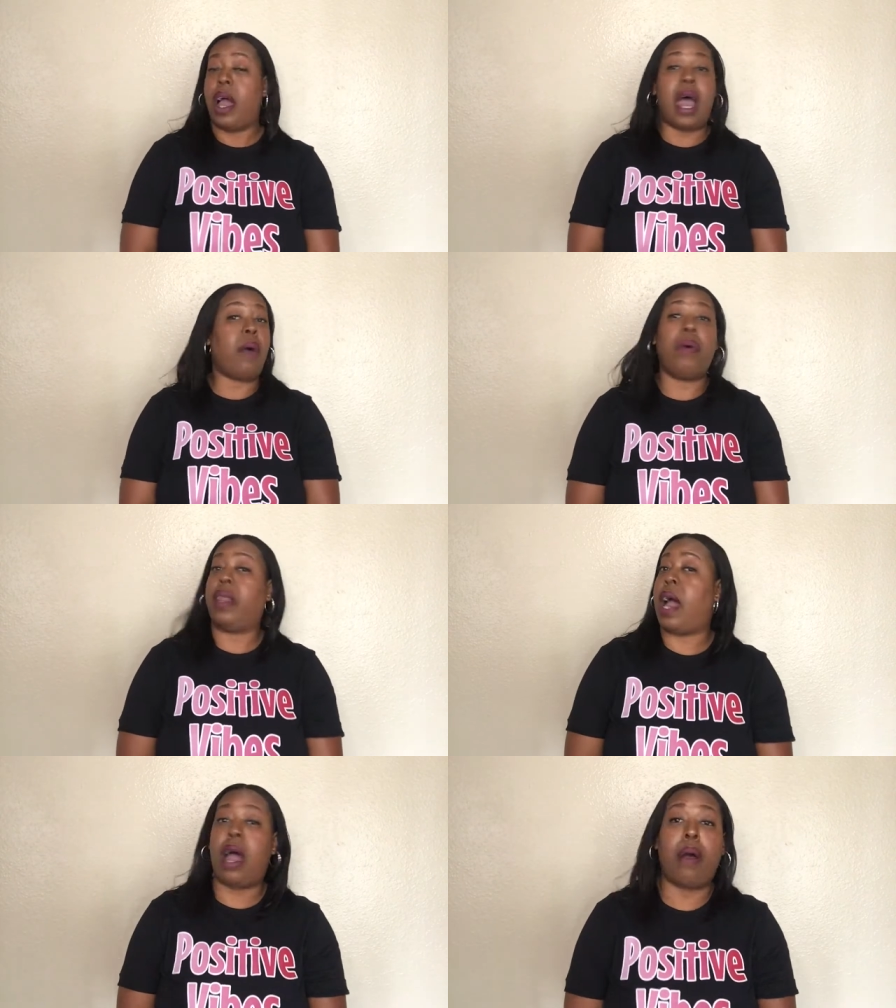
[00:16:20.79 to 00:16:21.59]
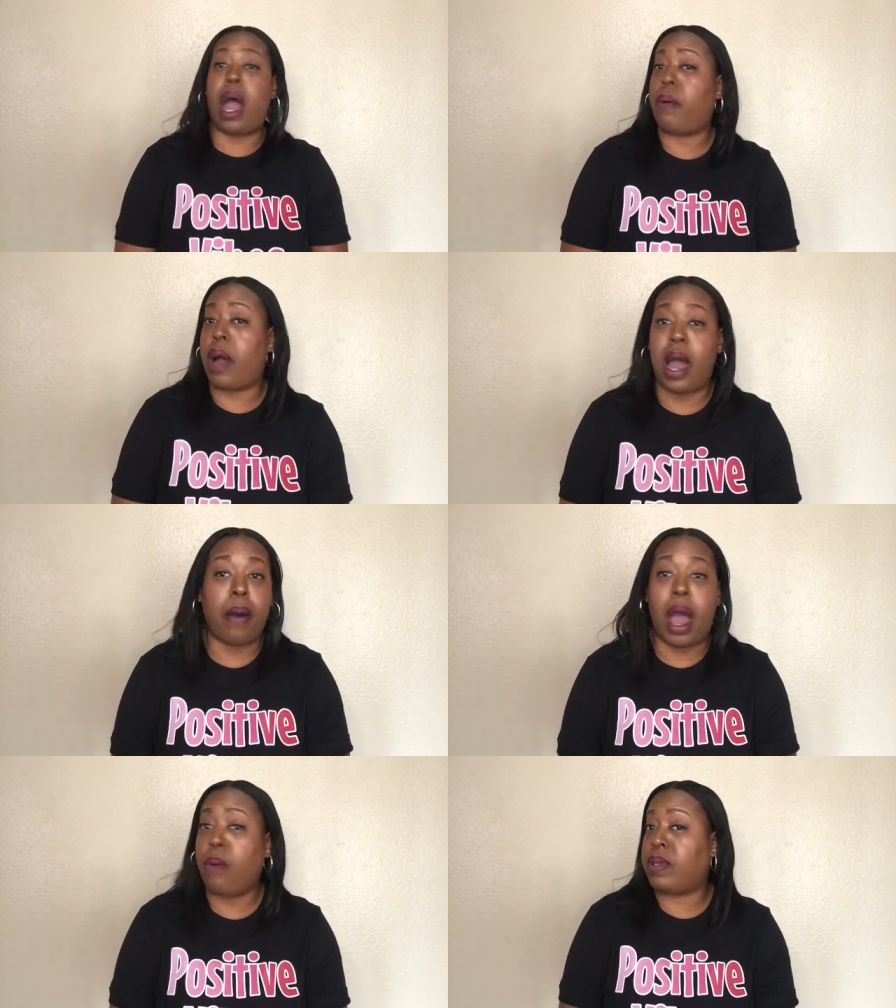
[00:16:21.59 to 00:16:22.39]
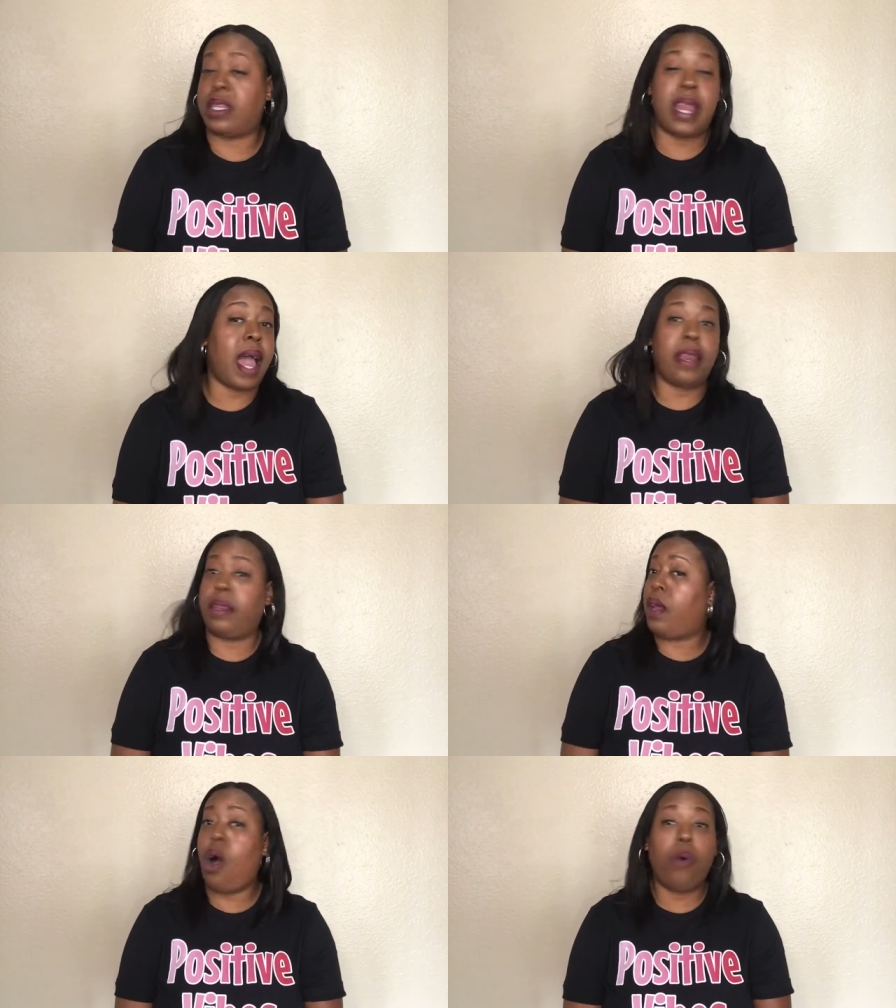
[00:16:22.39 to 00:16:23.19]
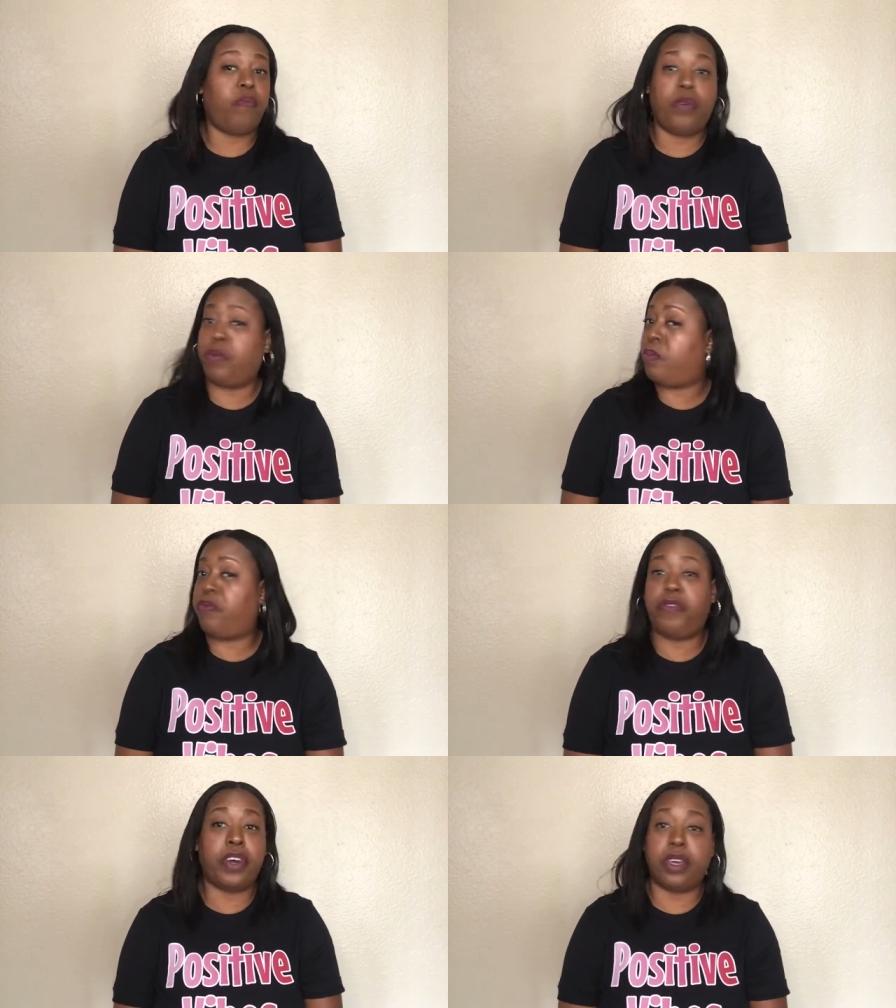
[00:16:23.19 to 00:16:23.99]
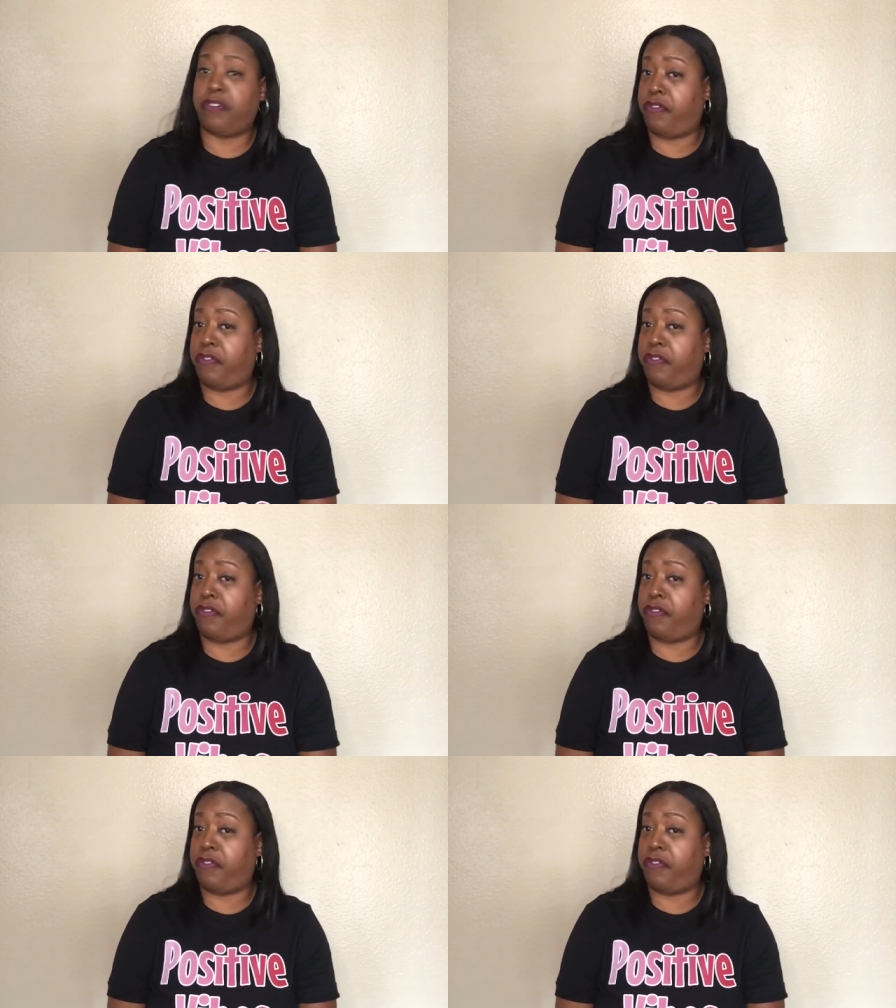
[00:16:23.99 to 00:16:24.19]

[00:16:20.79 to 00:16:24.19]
I wasn't, I, I, I, I was not hopeful for you.